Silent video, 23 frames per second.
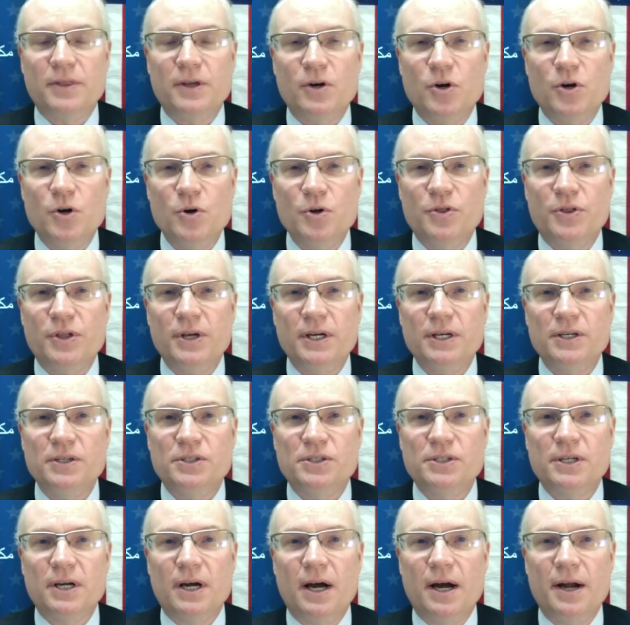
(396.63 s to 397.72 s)
the
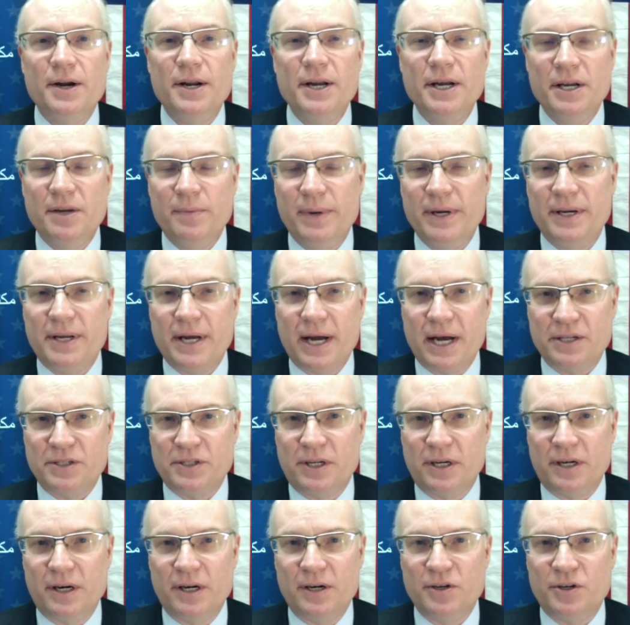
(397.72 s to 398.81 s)
Houthis uh, need to be
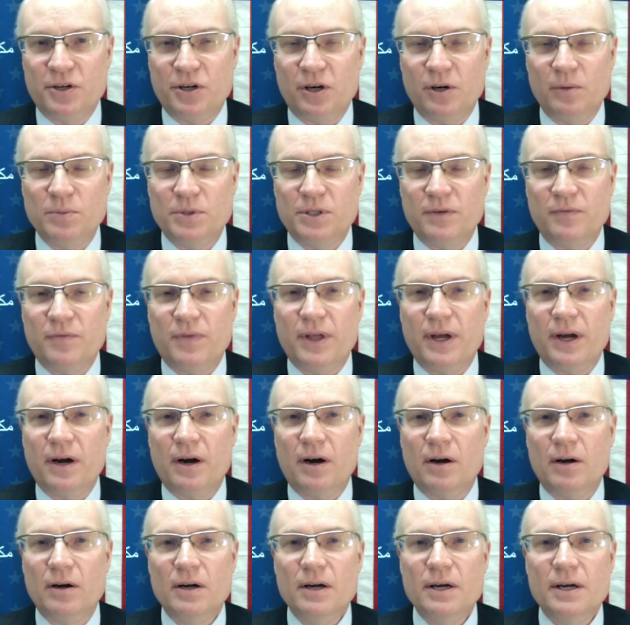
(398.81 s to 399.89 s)
tested in terms of
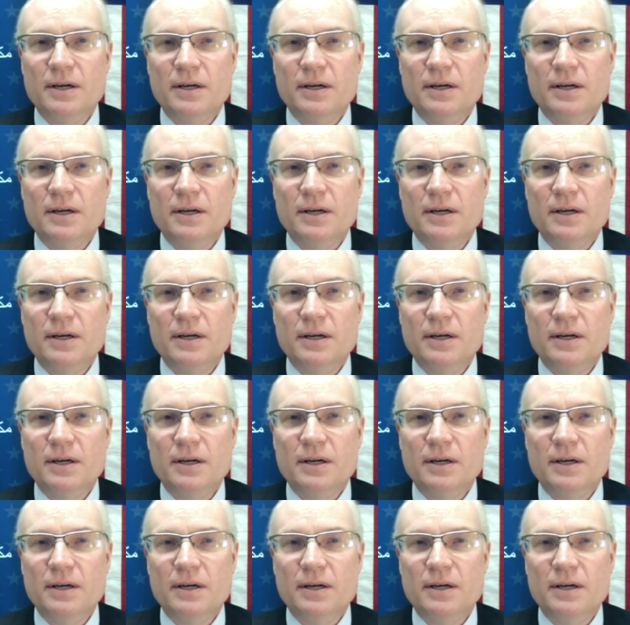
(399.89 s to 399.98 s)
their